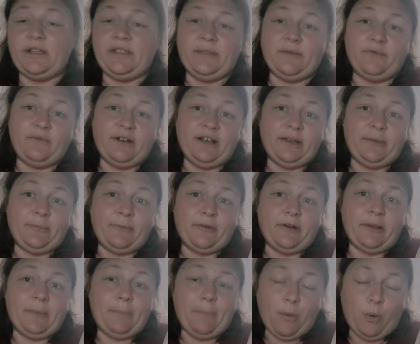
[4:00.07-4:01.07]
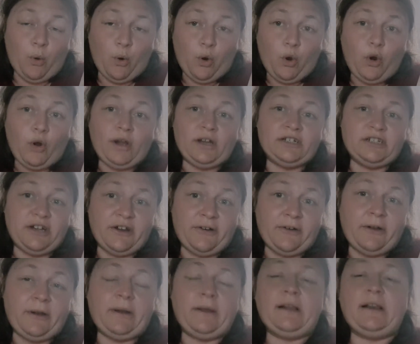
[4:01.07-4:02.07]
in the really, really poor and
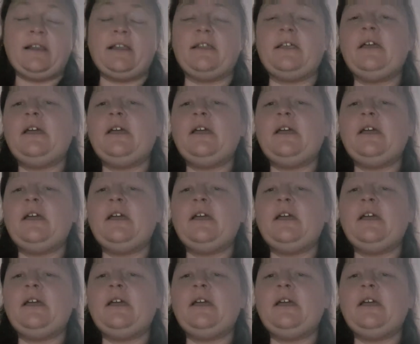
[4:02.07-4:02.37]
derelict